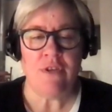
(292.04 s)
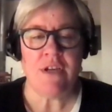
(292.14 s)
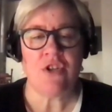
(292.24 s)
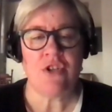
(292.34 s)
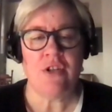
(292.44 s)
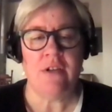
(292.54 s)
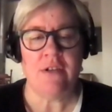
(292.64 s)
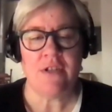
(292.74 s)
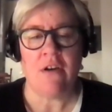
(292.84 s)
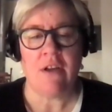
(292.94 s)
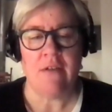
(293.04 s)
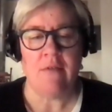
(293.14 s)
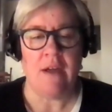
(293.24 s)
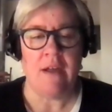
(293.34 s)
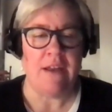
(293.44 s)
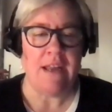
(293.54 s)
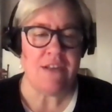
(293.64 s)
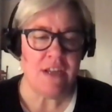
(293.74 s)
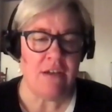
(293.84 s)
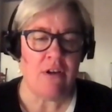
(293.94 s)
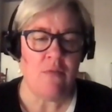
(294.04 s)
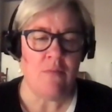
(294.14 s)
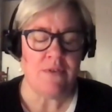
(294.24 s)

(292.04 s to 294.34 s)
reduction target, net zero